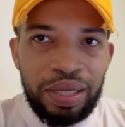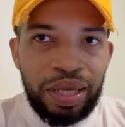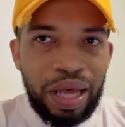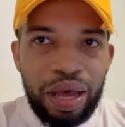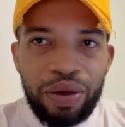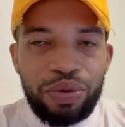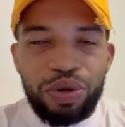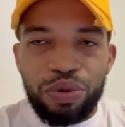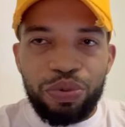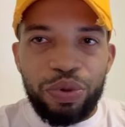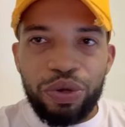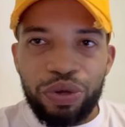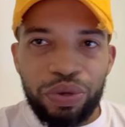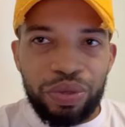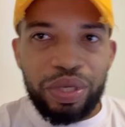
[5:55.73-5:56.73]
out in the
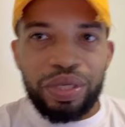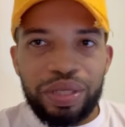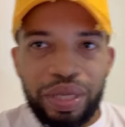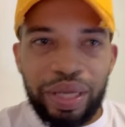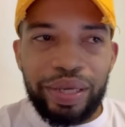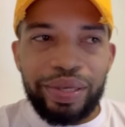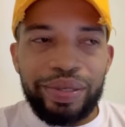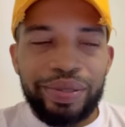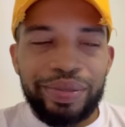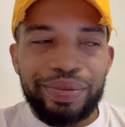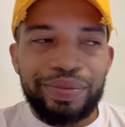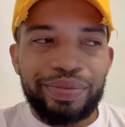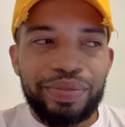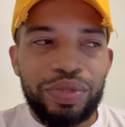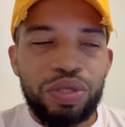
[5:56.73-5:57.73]
world, and, like,
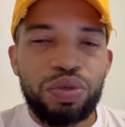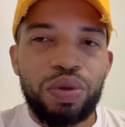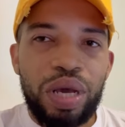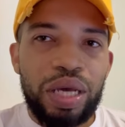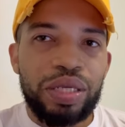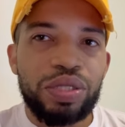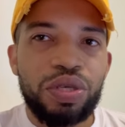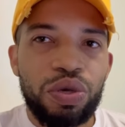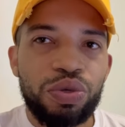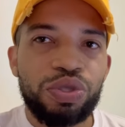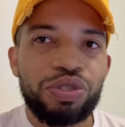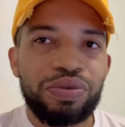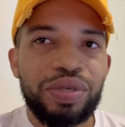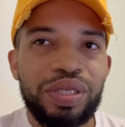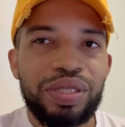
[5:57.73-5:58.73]
you know how this
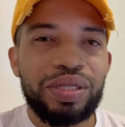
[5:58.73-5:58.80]
culture is.